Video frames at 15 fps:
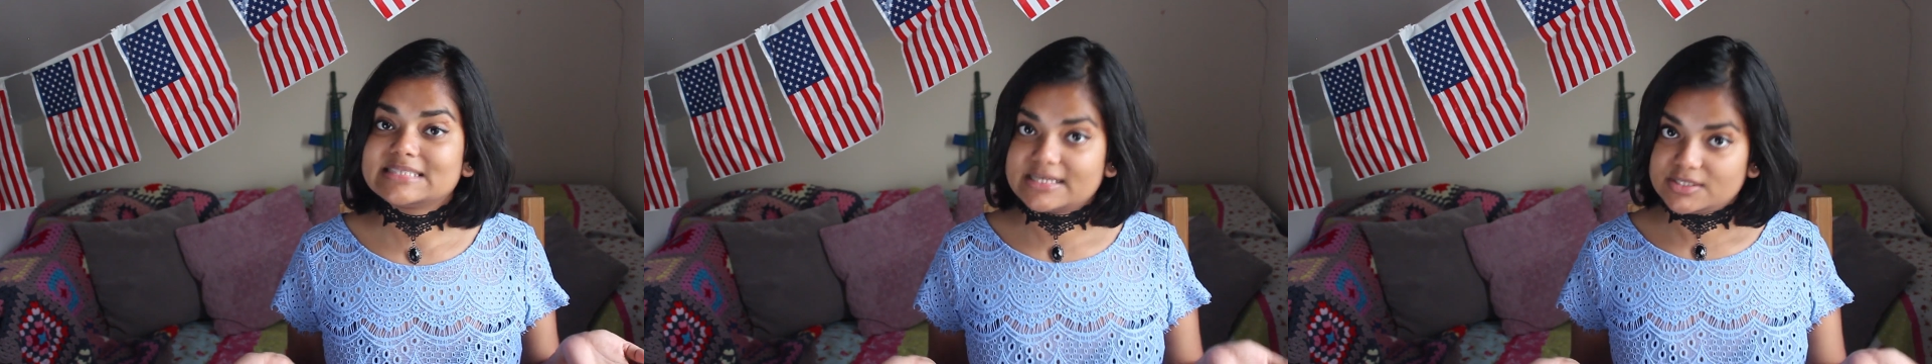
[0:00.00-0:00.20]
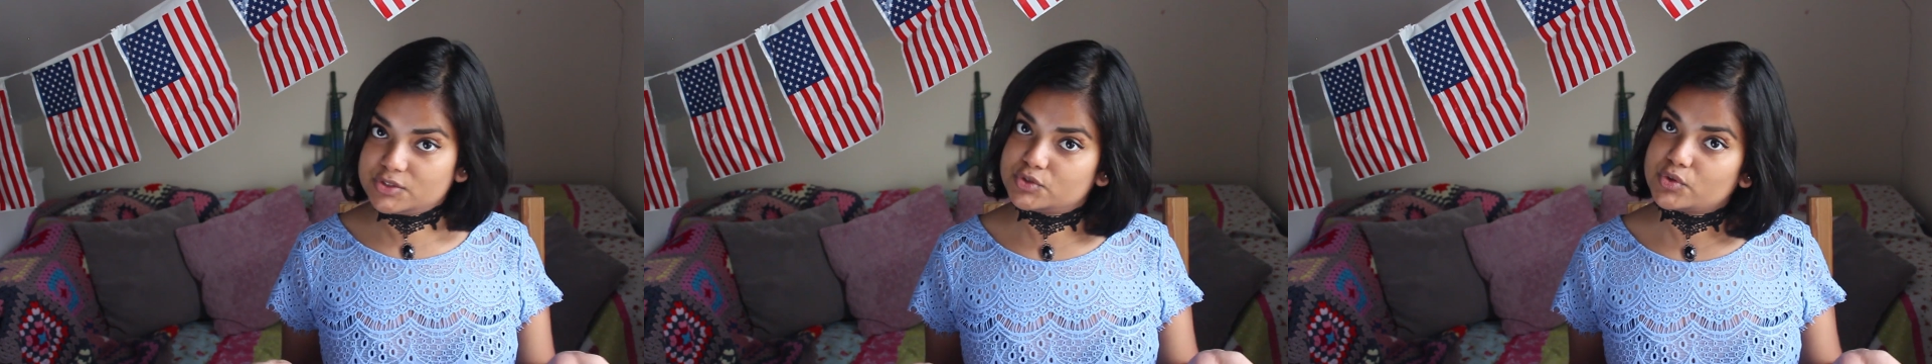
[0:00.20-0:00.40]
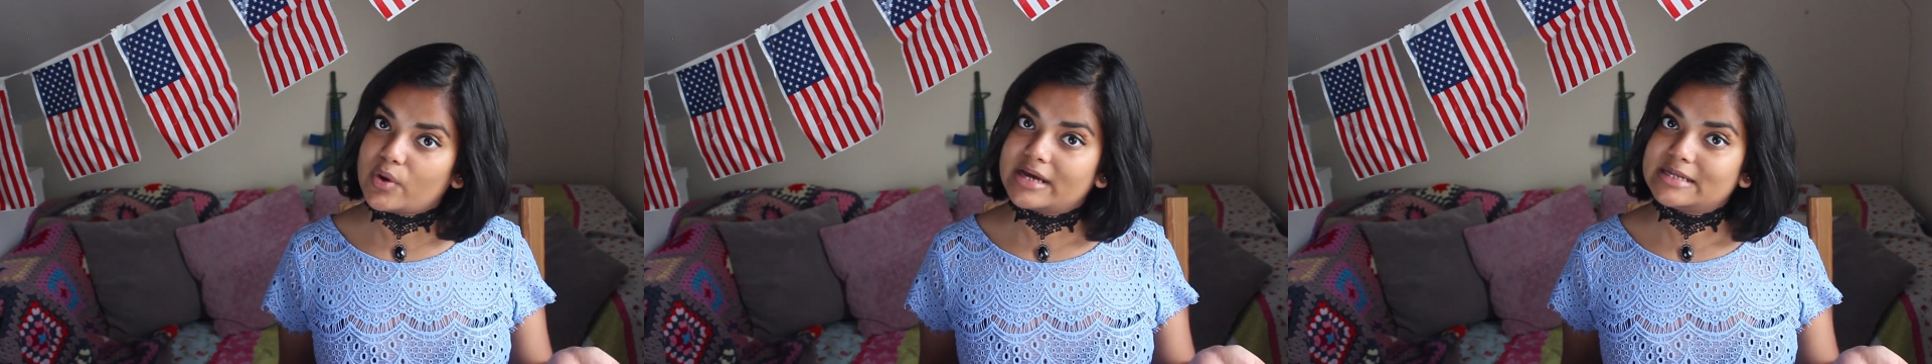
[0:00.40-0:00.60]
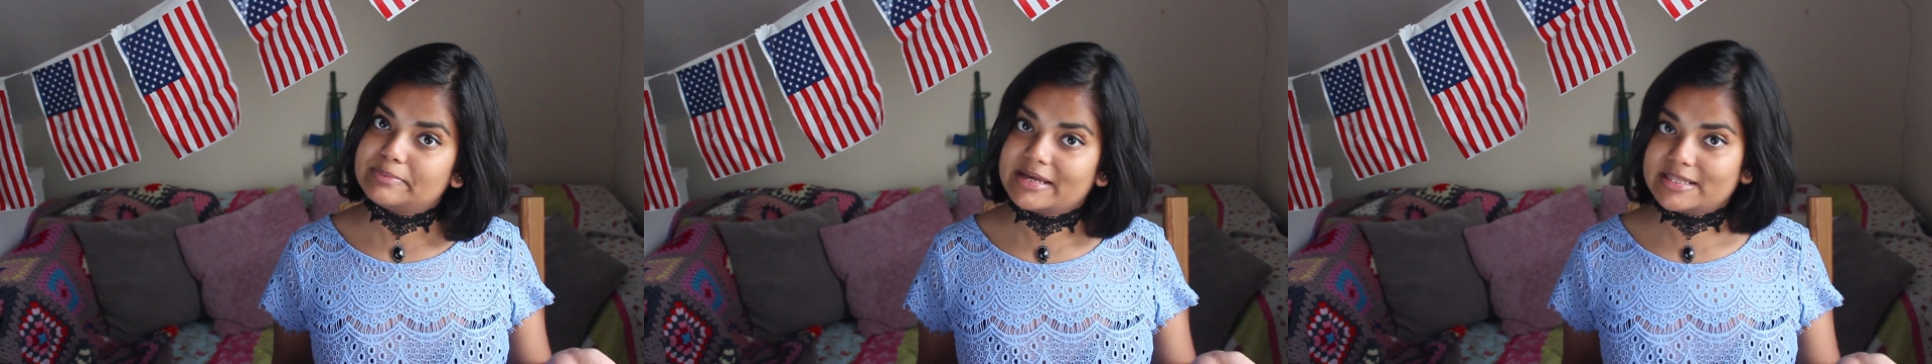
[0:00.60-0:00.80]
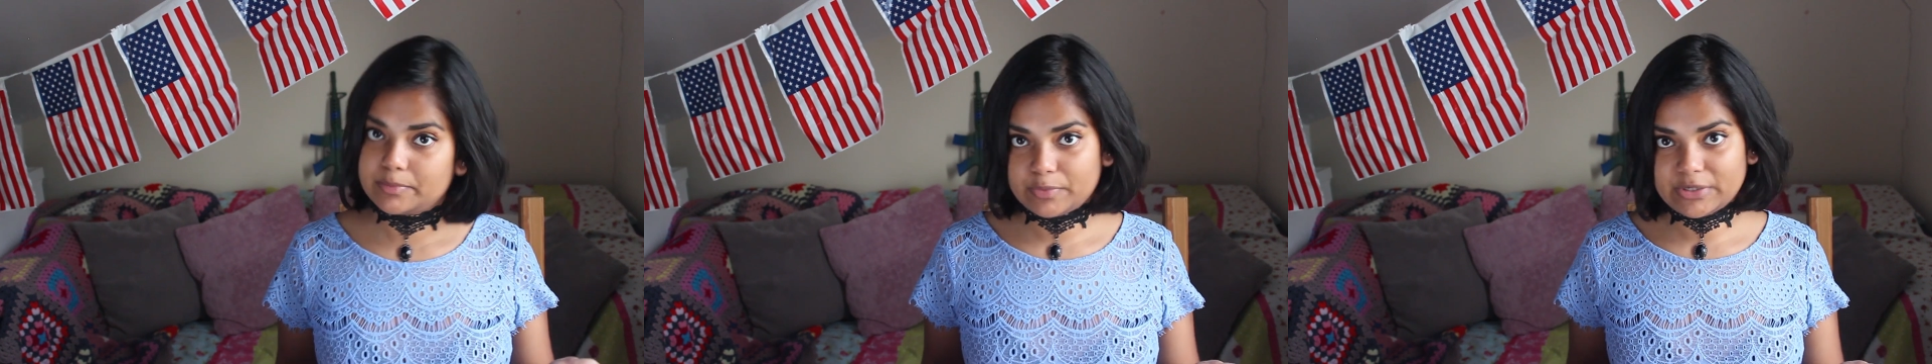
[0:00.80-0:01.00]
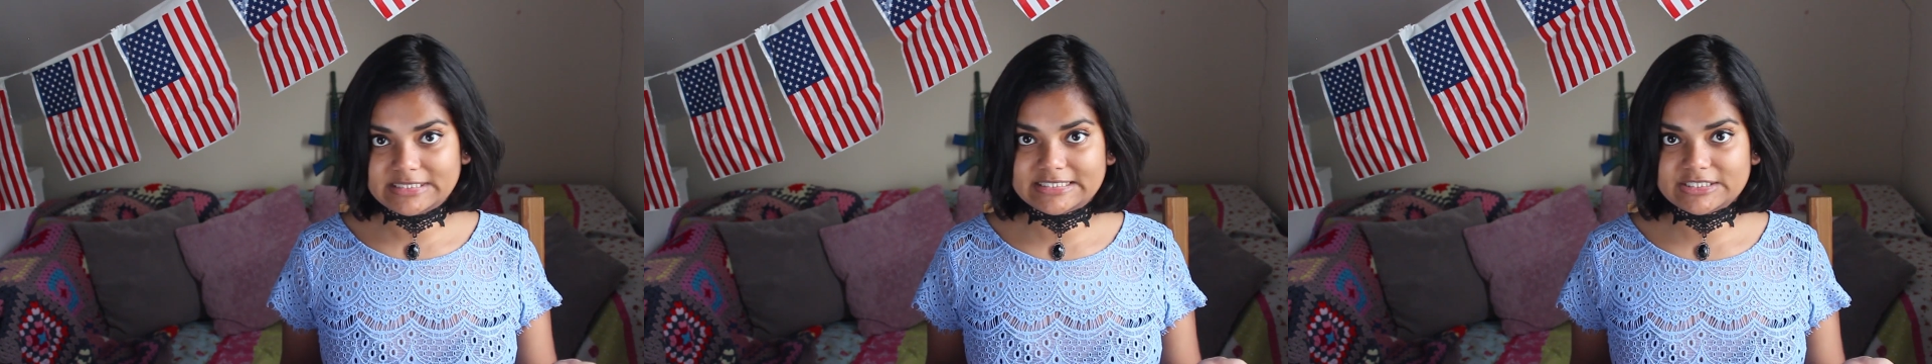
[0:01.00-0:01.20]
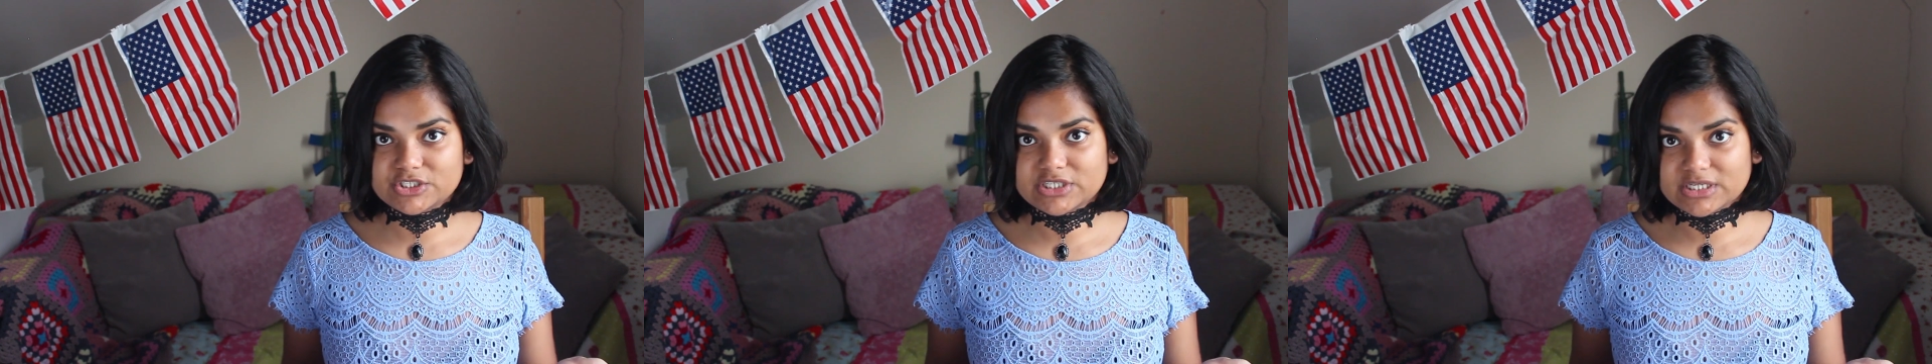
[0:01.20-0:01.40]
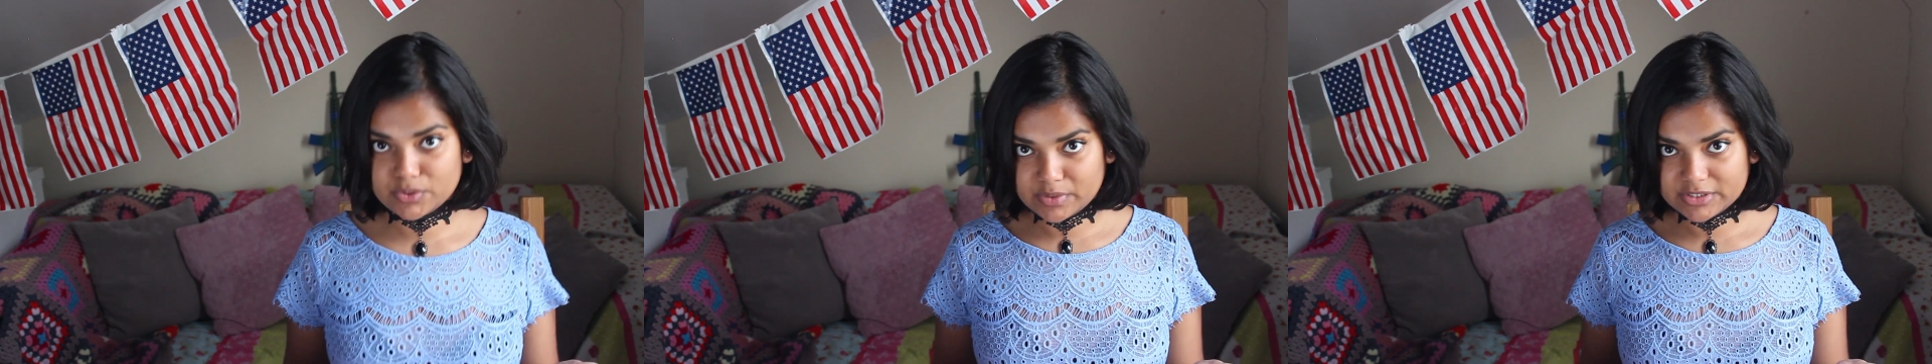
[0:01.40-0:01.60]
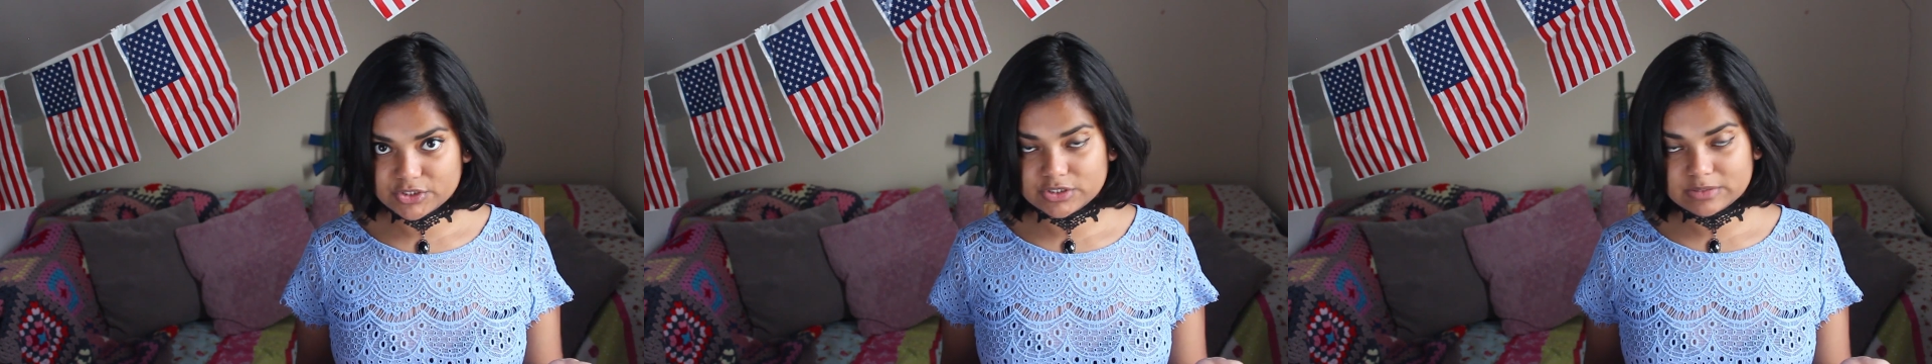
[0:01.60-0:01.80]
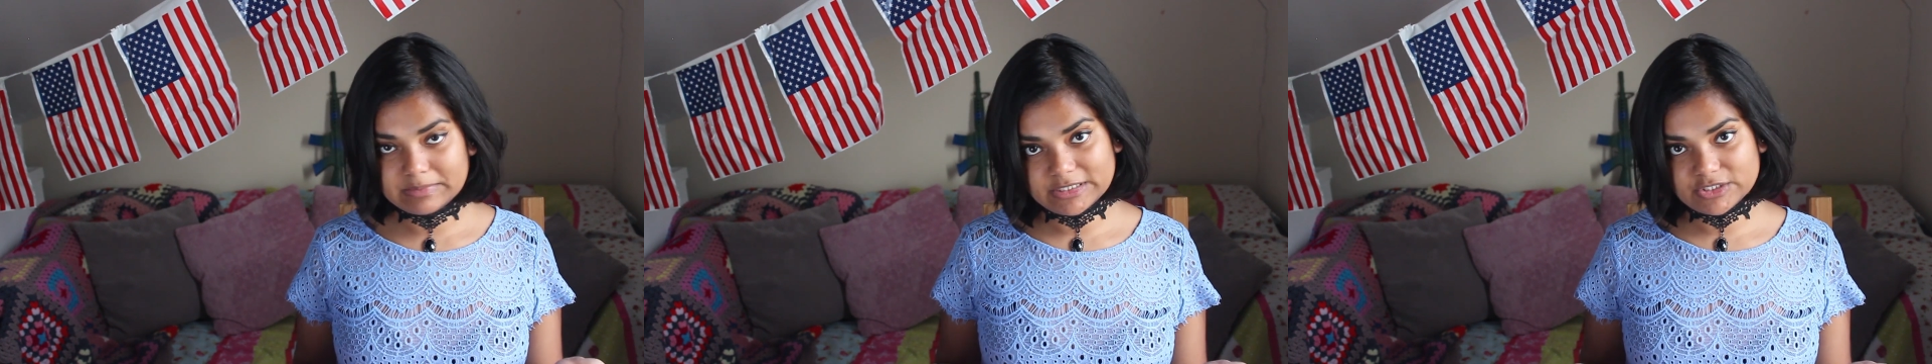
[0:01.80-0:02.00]
destroyed by the British and
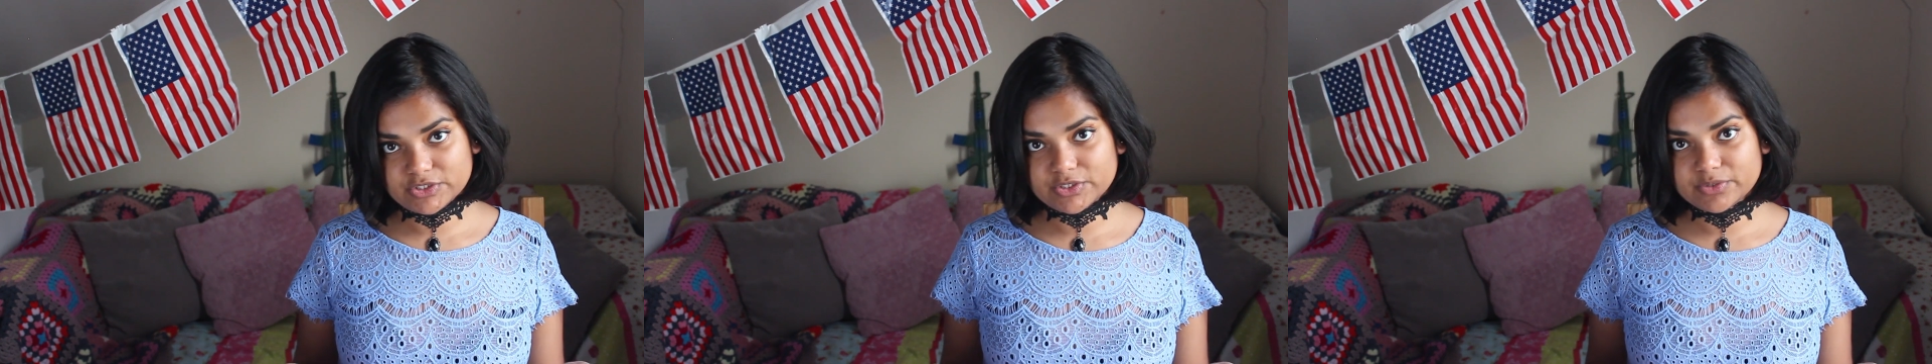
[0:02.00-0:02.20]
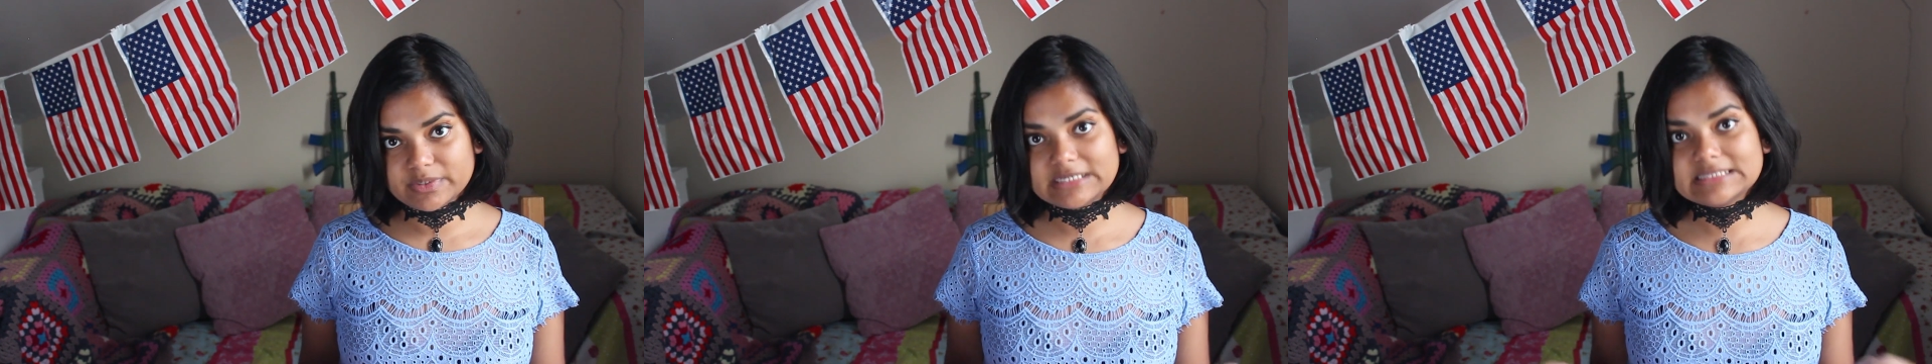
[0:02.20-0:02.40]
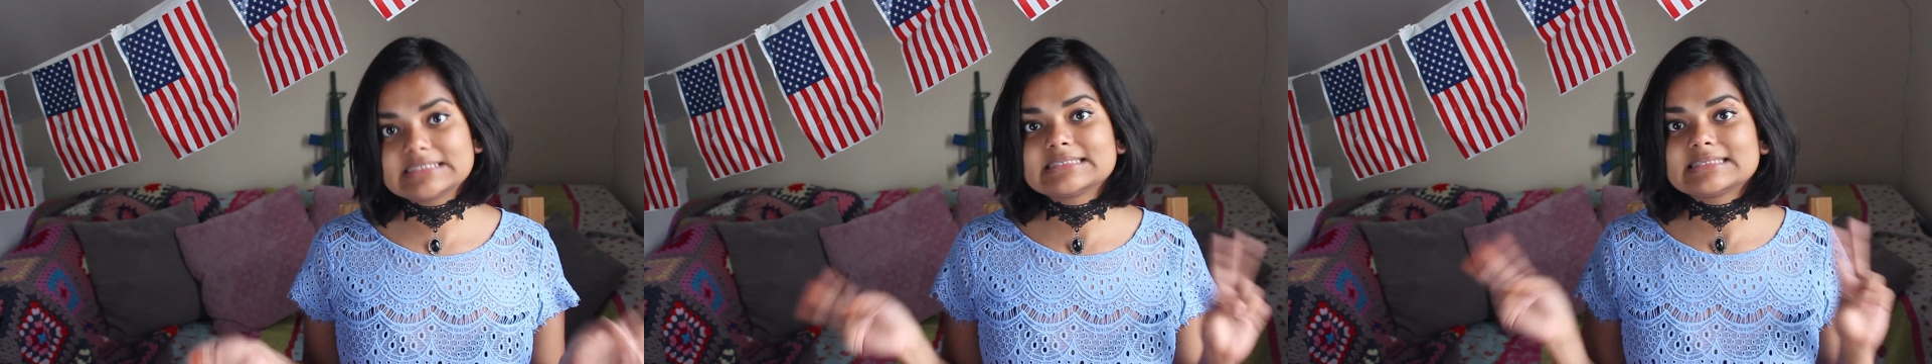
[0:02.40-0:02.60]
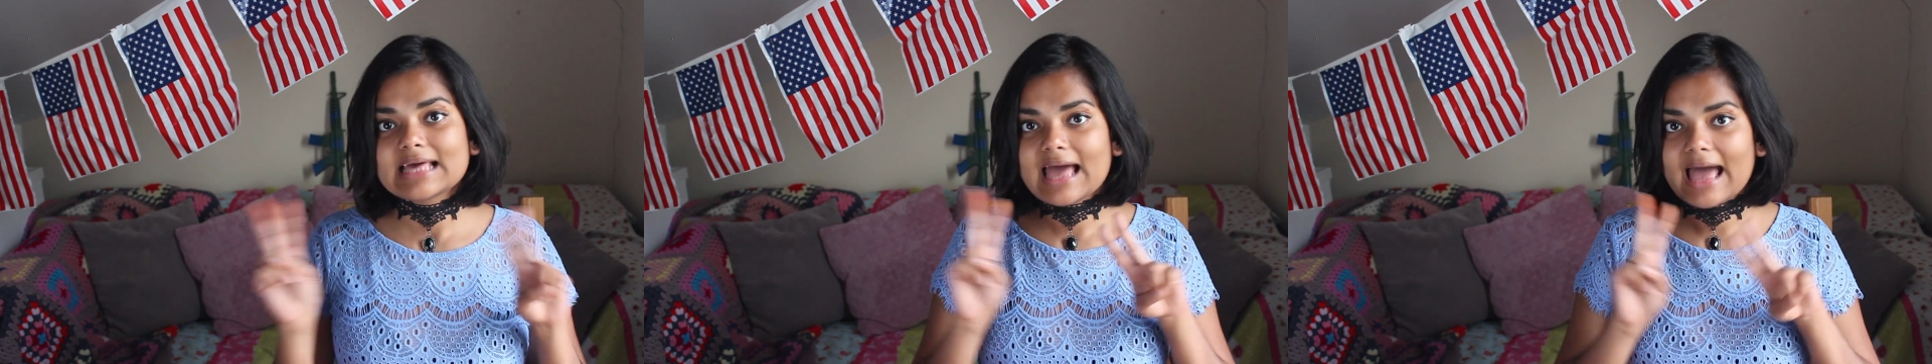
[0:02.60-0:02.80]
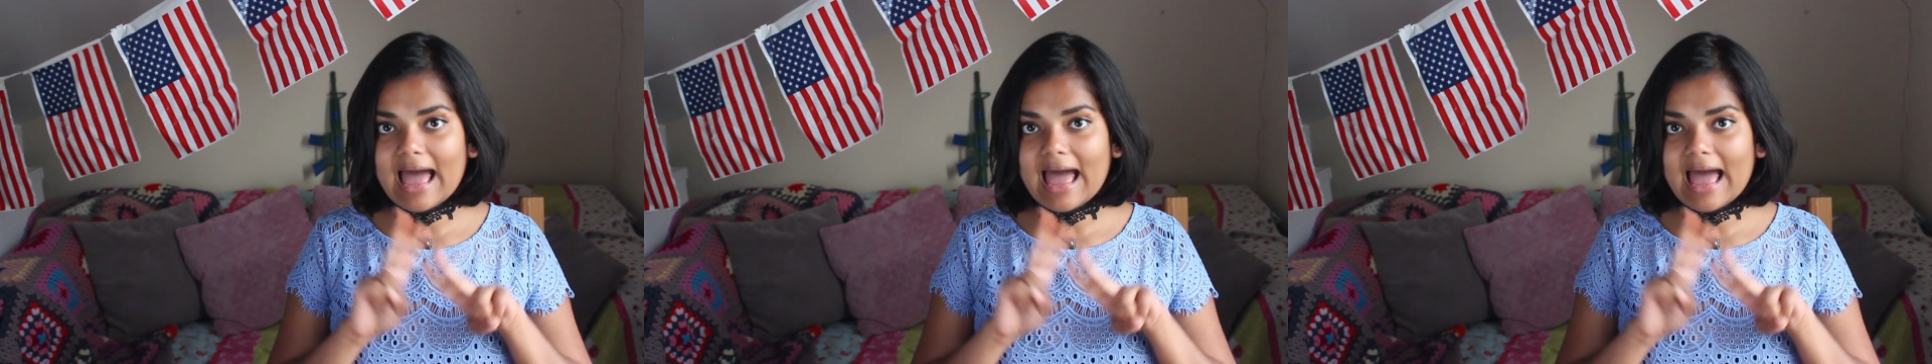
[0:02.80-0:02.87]
Christian missionaries.